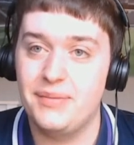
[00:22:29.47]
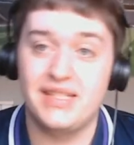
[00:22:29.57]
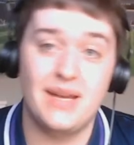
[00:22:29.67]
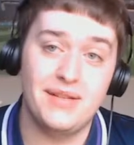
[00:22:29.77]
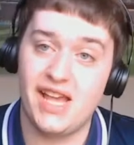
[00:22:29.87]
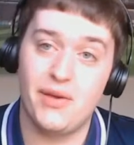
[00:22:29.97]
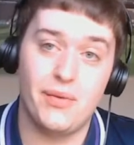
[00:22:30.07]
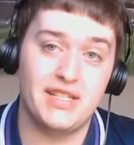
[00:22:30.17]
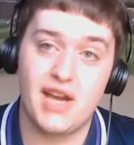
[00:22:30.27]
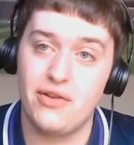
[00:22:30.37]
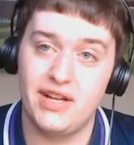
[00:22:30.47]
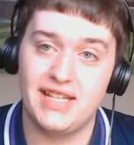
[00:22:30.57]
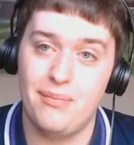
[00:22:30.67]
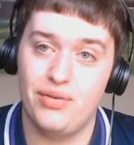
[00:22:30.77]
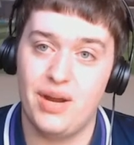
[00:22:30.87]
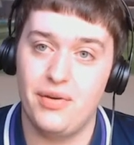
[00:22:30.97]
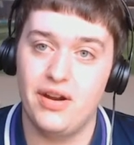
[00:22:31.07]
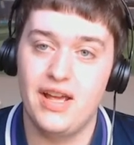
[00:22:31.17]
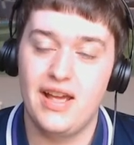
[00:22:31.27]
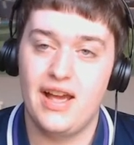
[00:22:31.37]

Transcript: Um, Skim is saying he wants Torres and Bremer.